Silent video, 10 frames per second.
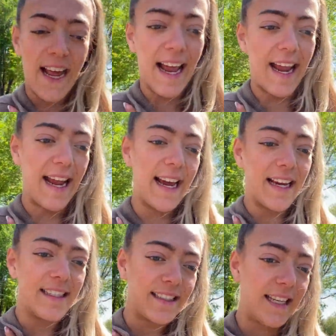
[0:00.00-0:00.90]

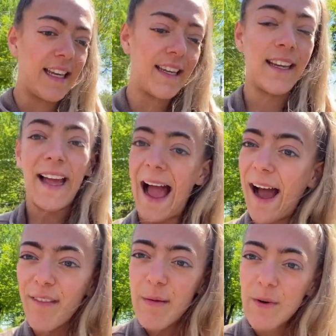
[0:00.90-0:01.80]
and
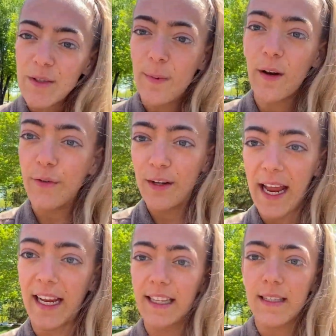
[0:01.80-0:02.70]
have the most beautiful
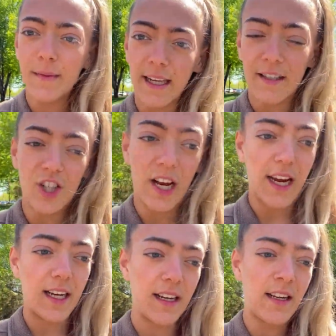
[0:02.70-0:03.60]
day. Get some
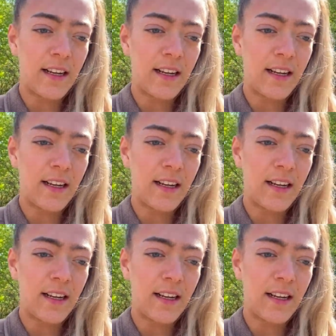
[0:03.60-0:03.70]
sunshine.